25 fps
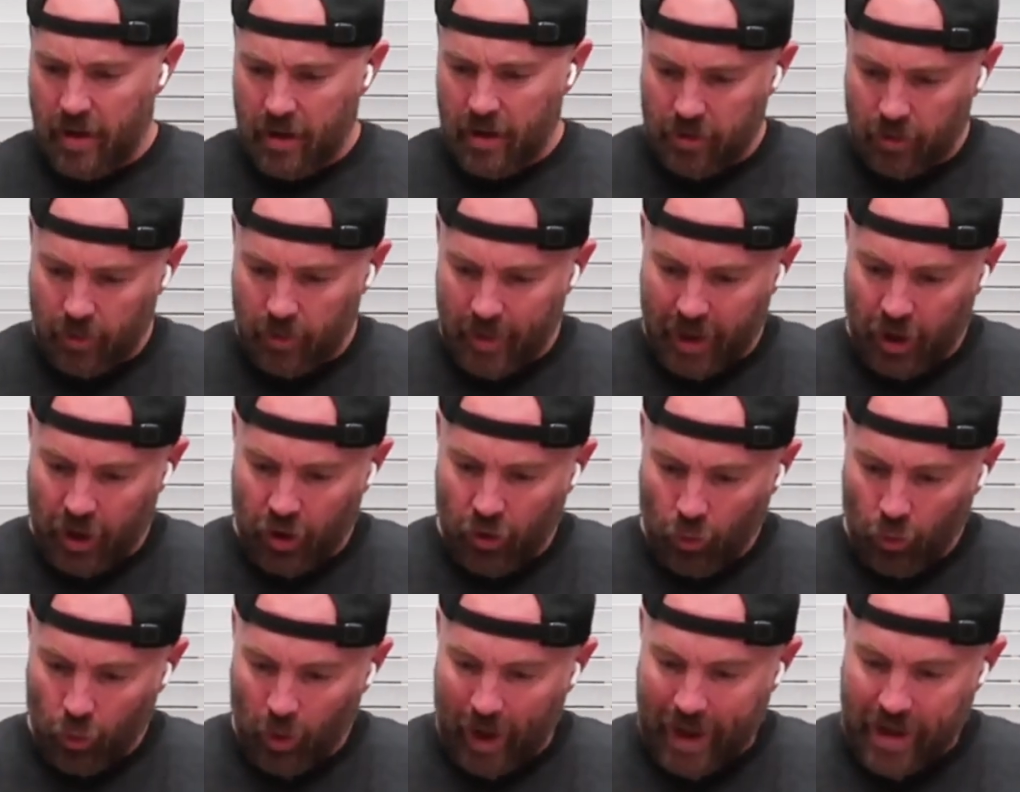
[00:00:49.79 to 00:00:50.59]
A little bit of
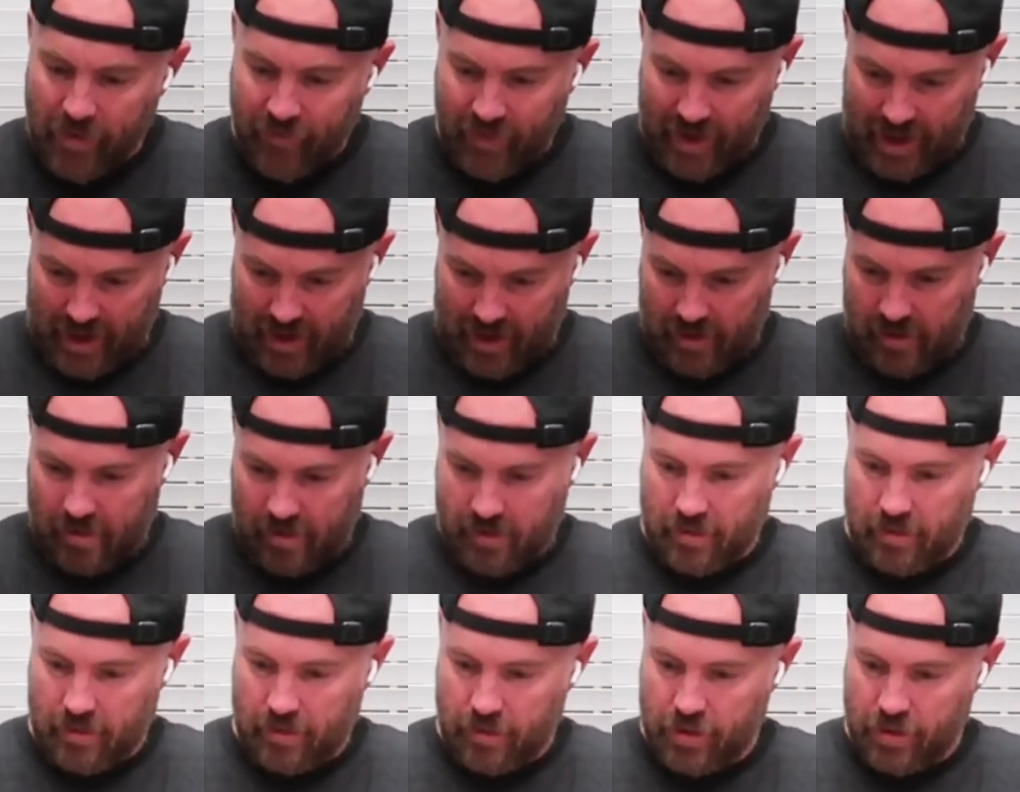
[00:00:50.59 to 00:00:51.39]
gravy.
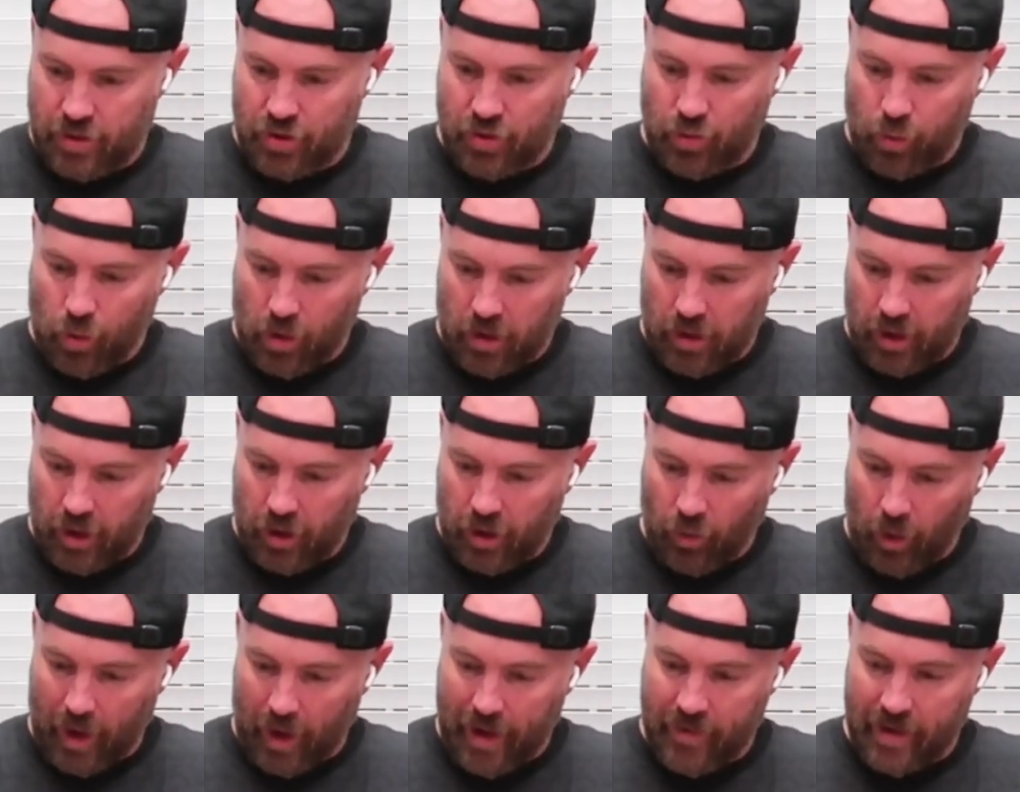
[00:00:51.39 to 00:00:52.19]
A swirl of
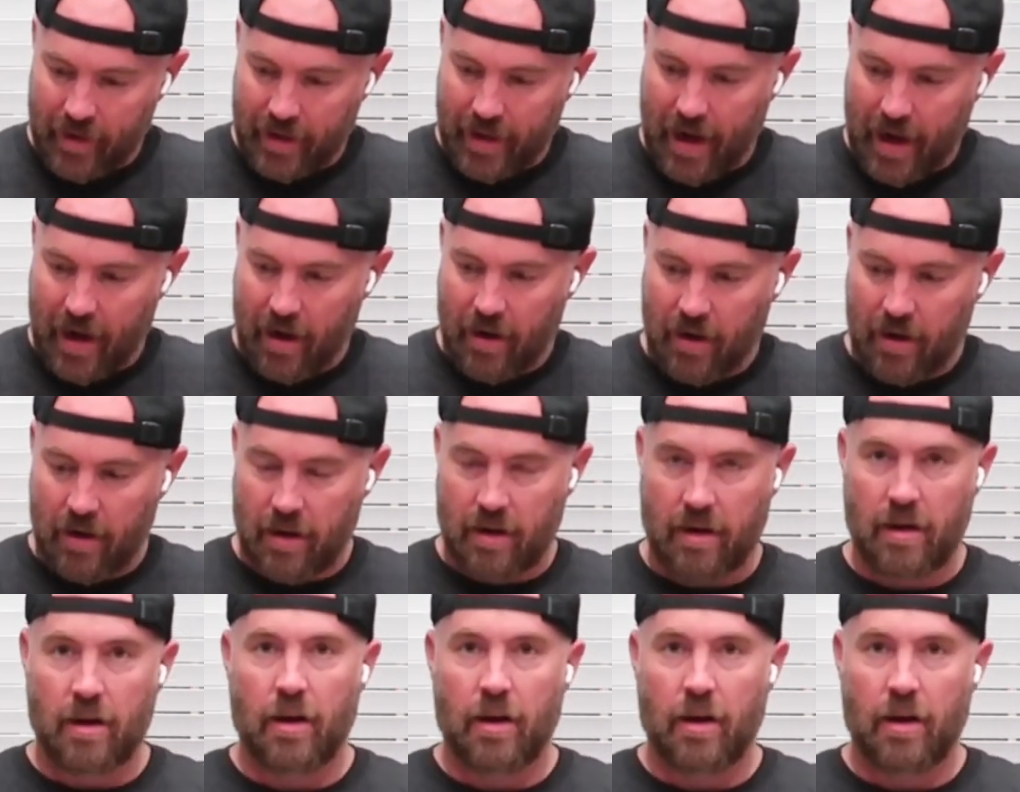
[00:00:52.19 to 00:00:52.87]
gravy there.